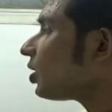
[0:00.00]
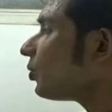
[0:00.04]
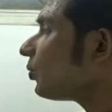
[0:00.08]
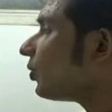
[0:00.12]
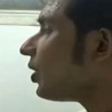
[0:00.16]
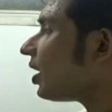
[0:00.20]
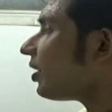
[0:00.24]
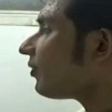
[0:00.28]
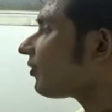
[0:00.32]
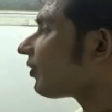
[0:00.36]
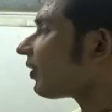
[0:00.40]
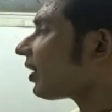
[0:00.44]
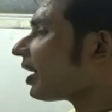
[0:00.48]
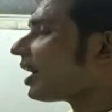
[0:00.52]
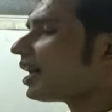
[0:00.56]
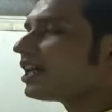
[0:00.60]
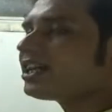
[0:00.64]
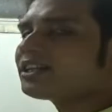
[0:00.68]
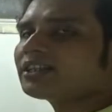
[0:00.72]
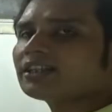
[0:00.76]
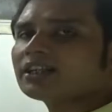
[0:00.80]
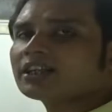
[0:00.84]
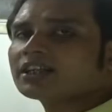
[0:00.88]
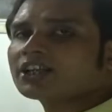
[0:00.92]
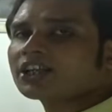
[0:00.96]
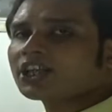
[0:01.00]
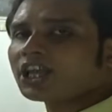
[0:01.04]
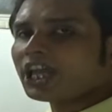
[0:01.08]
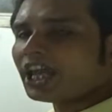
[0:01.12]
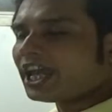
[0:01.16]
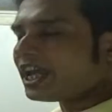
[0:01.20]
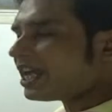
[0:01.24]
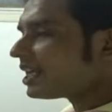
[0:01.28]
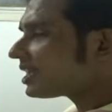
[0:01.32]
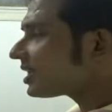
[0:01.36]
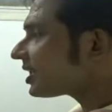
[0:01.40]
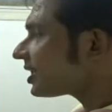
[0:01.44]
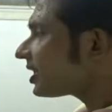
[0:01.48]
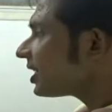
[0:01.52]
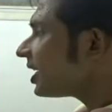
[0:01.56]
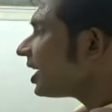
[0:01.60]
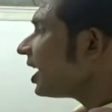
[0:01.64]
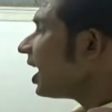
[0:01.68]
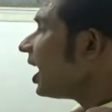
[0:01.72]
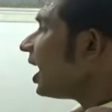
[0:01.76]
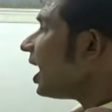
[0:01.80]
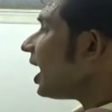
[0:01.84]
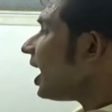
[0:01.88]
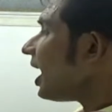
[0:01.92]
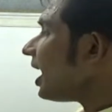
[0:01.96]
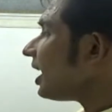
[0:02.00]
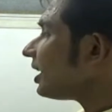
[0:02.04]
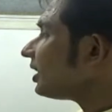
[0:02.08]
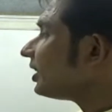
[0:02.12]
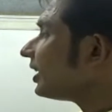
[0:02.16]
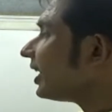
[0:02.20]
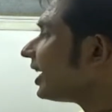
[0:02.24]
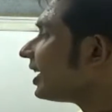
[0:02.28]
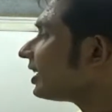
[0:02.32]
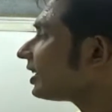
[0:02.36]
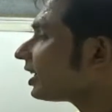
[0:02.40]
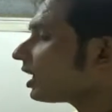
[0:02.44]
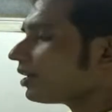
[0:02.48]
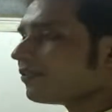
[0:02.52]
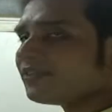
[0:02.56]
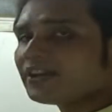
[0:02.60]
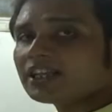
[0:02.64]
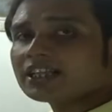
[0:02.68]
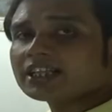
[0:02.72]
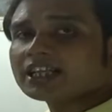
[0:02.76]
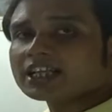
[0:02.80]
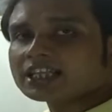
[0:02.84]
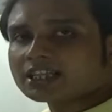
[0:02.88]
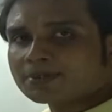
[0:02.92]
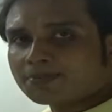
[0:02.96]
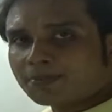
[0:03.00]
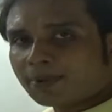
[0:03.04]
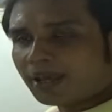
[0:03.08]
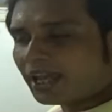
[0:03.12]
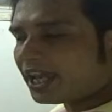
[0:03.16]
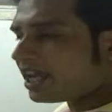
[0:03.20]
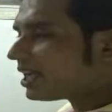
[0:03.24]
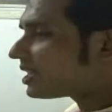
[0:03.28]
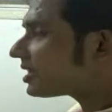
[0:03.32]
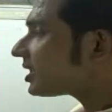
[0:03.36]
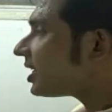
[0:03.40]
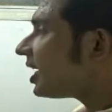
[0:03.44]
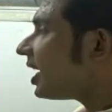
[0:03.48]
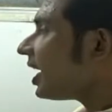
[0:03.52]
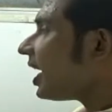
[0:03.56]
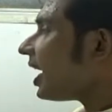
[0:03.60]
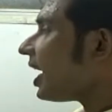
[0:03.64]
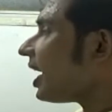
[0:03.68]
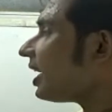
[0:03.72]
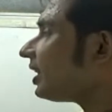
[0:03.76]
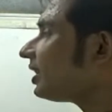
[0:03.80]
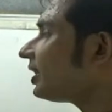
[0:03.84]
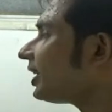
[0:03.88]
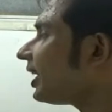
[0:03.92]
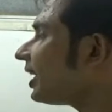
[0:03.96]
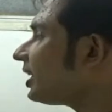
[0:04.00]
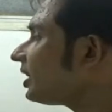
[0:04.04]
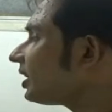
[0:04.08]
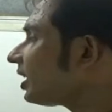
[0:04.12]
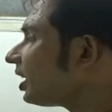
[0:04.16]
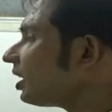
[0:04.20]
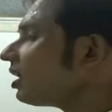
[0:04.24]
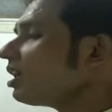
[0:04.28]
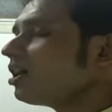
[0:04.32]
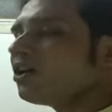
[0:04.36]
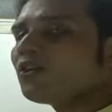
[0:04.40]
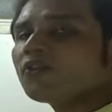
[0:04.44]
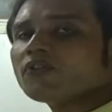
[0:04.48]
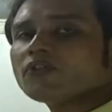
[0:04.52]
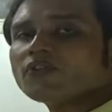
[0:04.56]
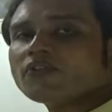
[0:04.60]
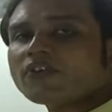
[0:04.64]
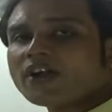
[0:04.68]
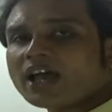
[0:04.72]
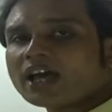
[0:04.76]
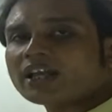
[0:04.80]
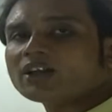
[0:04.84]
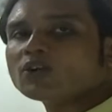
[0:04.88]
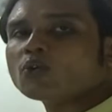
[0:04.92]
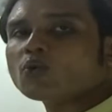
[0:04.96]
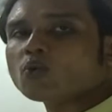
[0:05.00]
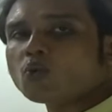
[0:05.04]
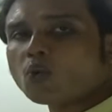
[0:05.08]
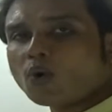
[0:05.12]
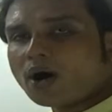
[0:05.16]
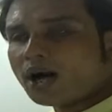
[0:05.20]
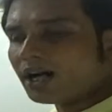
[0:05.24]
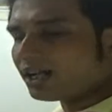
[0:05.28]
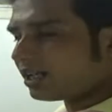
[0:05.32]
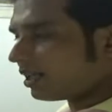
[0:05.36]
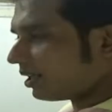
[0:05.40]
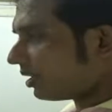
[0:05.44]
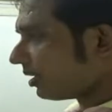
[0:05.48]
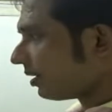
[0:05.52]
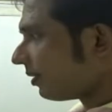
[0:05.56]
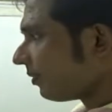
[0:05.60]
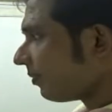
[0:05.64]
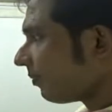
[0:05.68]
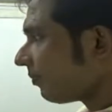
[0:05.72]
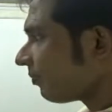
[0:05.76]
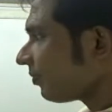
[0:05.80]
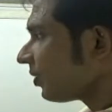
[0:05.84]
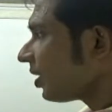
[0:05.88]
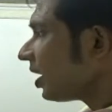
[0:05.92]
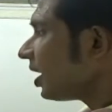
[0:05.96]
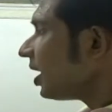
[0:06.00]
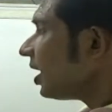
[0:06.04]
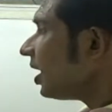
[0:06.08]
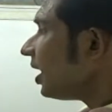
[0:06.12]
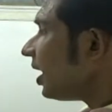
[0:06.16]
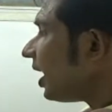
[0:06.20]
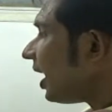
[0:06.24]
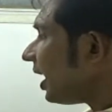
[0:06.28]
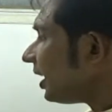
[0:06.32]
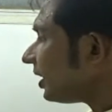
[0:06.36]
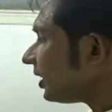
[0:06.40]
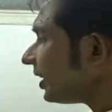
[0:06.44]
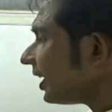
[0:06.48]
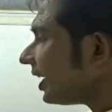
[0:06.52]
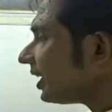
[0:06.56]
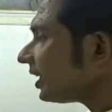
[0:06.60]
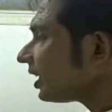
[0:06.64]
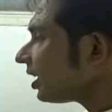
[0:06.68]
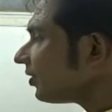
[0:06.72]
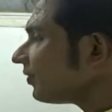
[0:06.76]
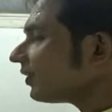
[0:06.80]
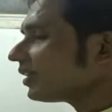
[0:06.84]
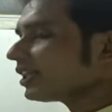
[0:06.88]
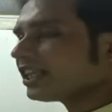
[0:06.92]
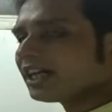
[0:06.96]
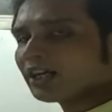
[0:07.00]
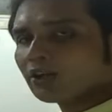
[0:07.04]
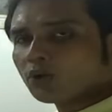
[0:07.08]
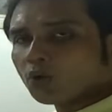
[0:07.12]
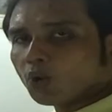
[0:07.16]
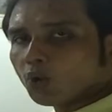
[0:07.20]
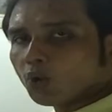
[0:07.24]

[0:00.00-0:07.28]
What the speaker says: have write the case and then giving the space and then the value 1 and then giving the